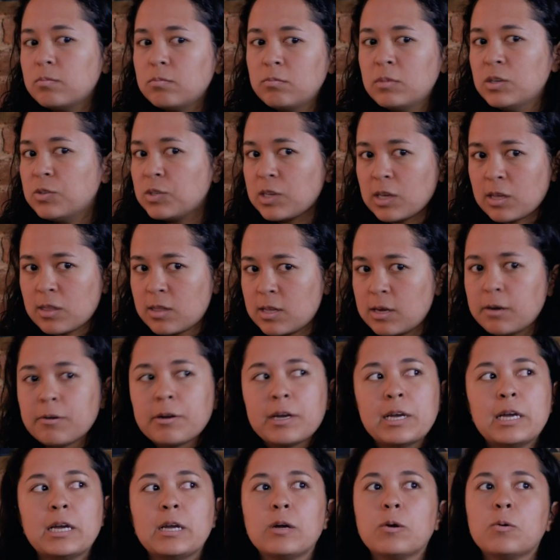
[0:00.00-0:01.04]
music
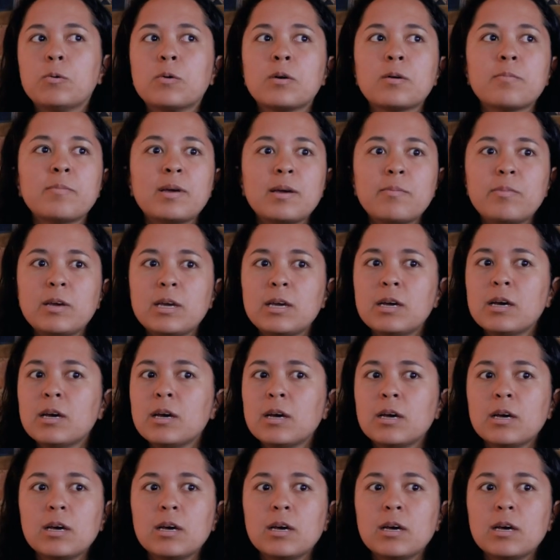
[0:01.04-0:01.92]
theory or maybe